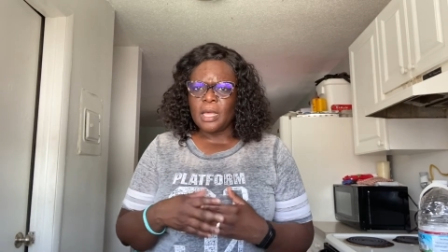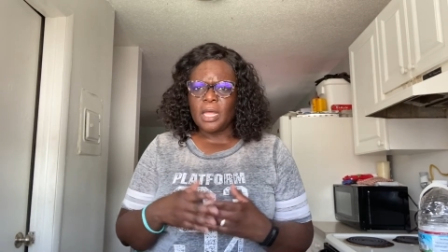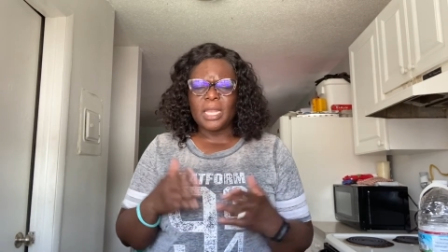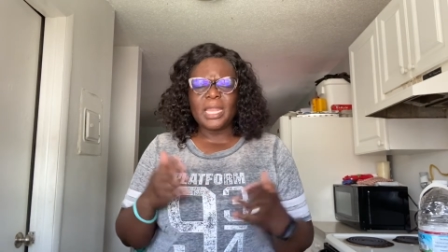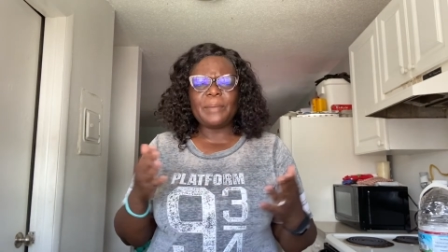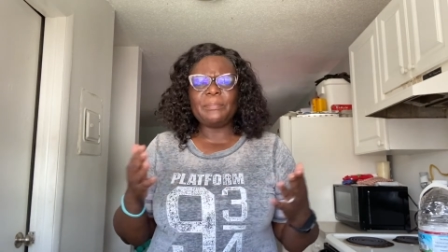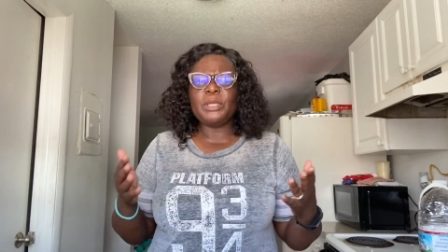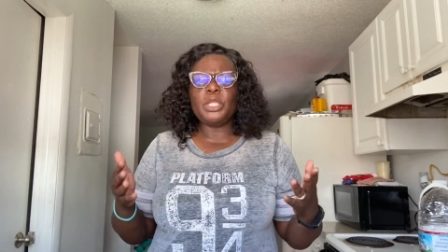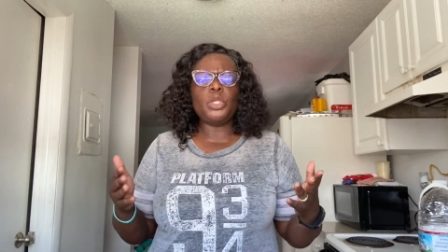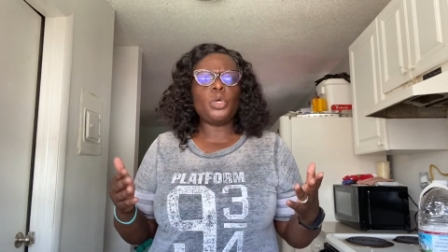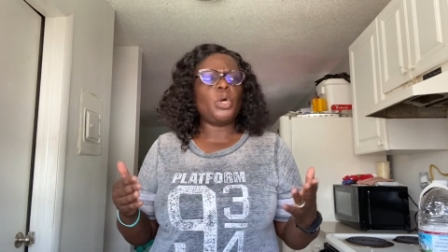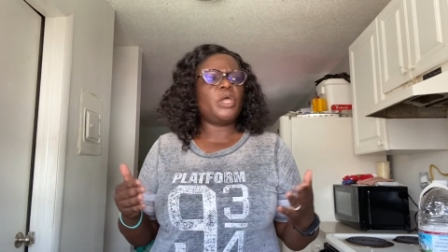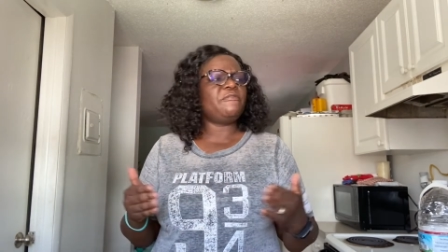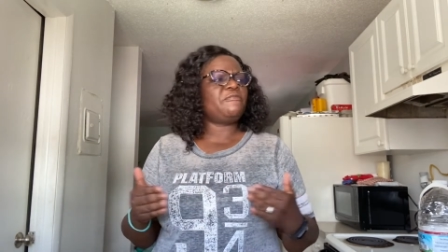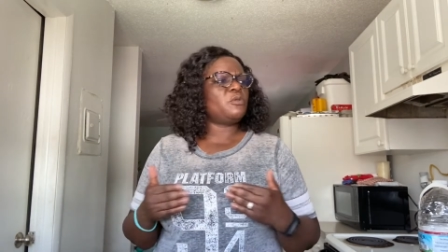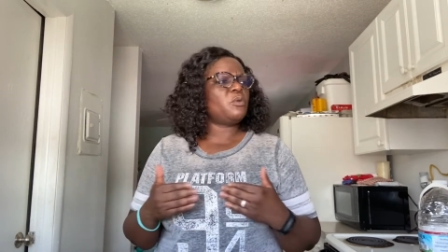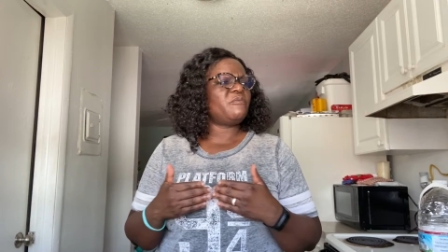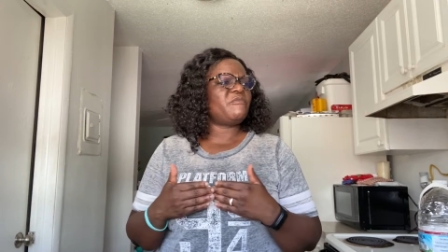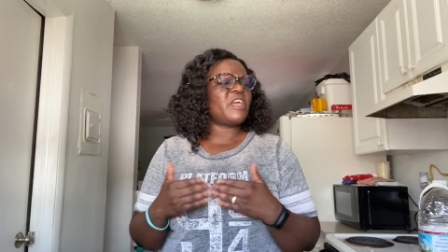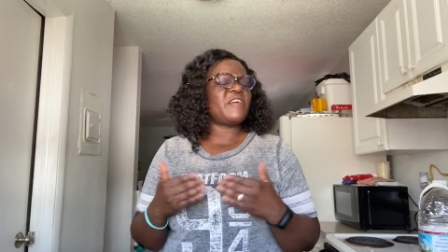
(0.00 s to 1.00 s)
Let me know if
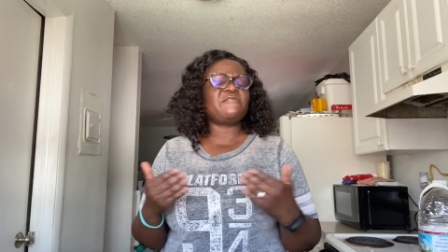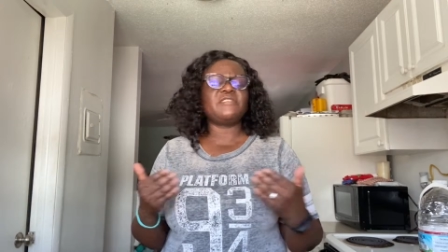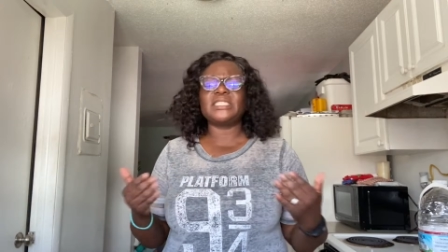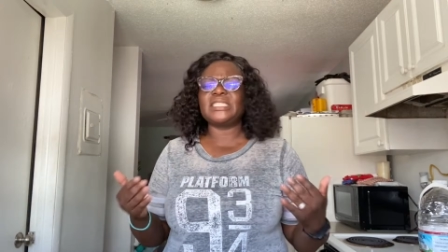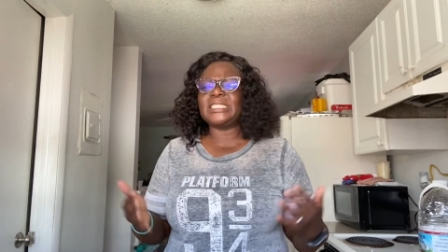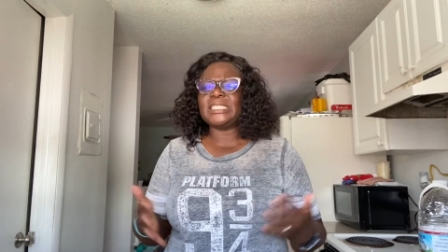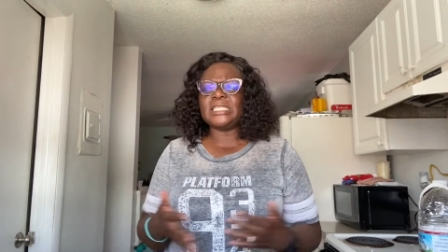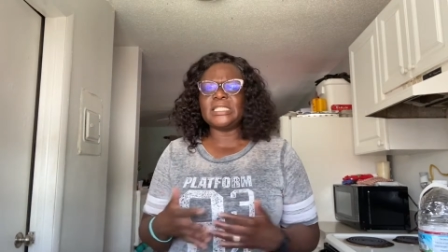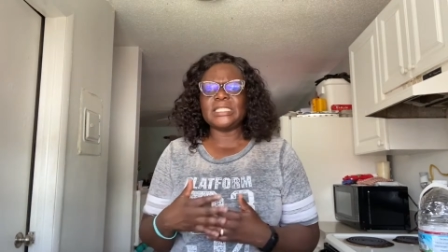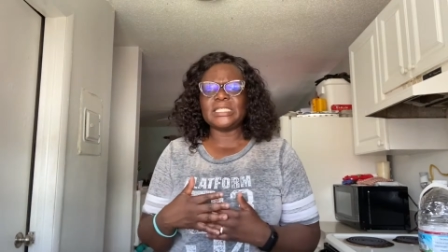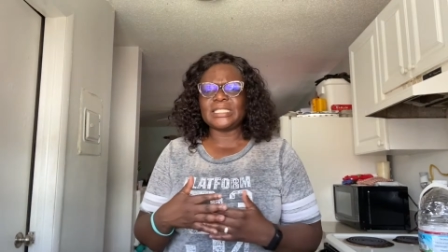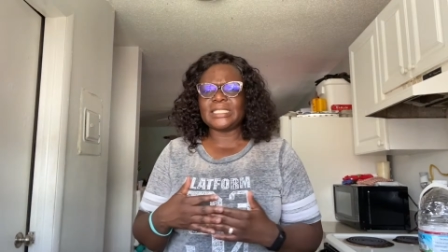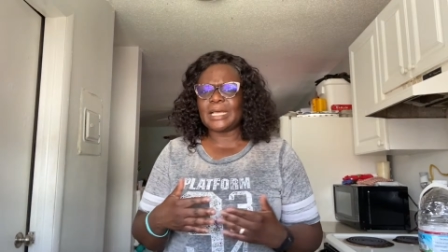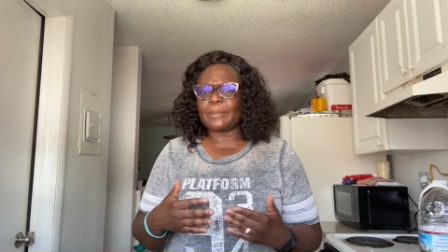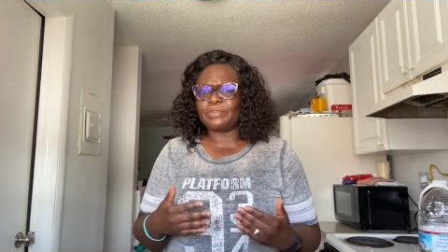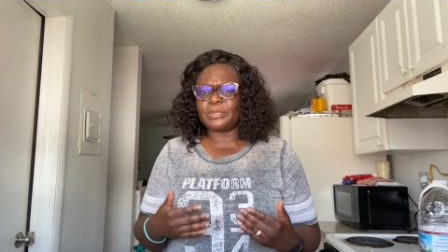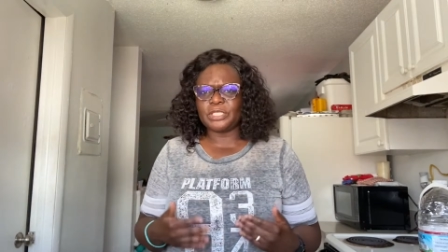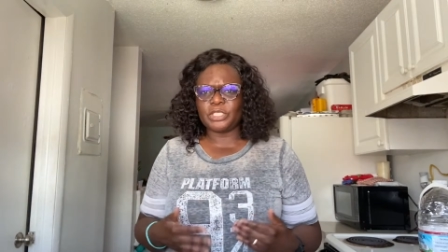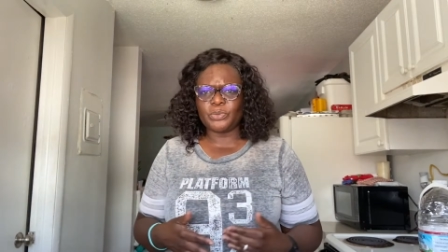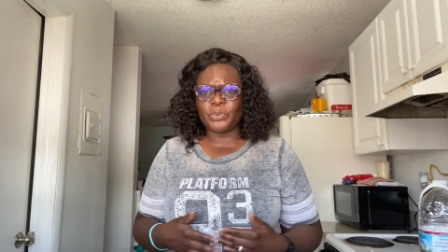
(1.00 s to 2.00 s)
you've ever seen this
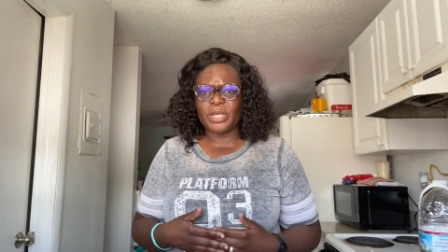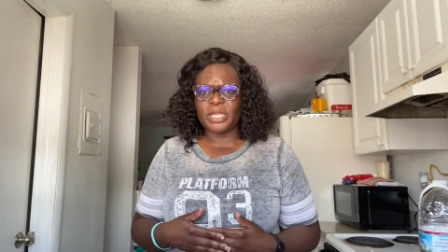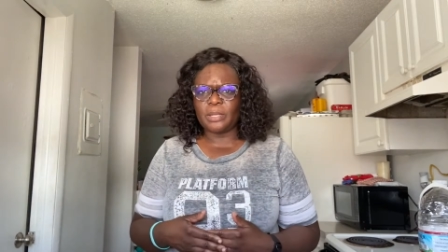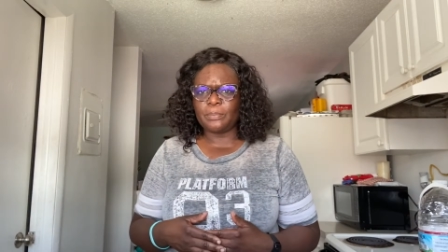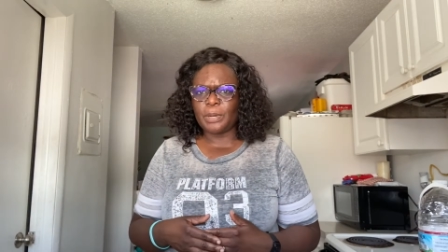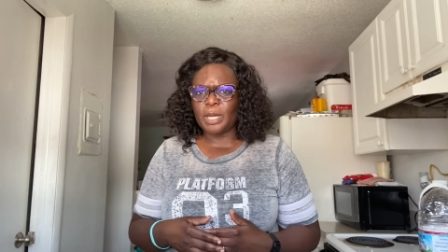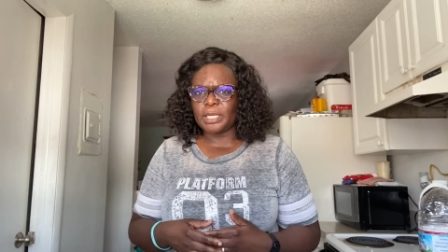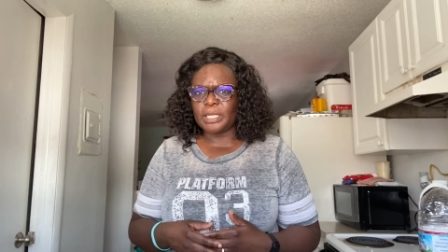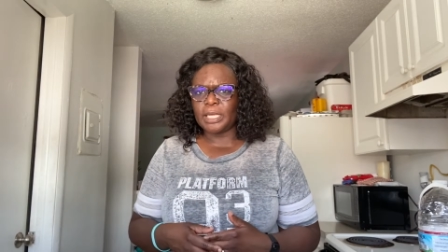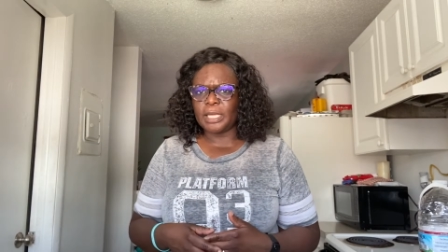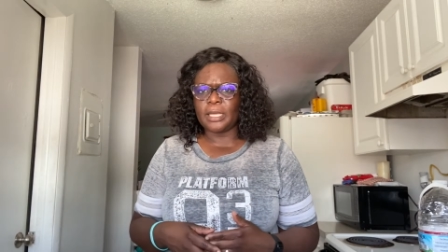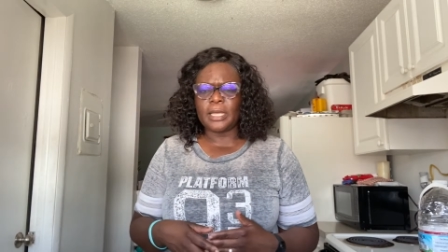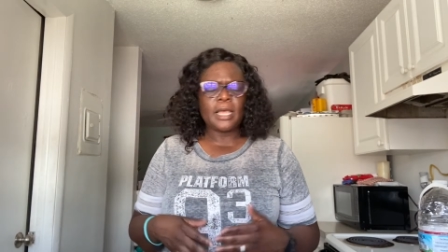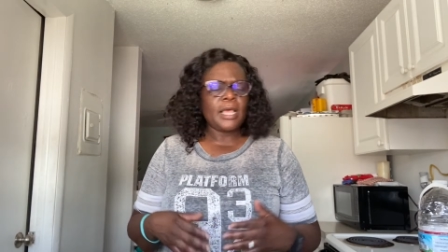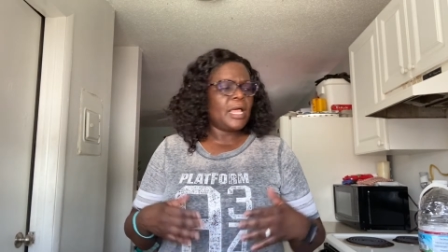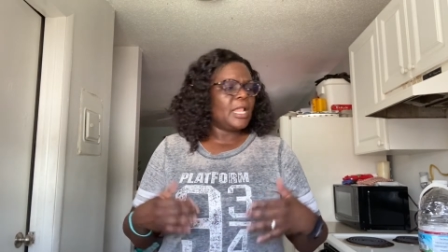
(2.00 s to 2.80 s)
happen to anybody.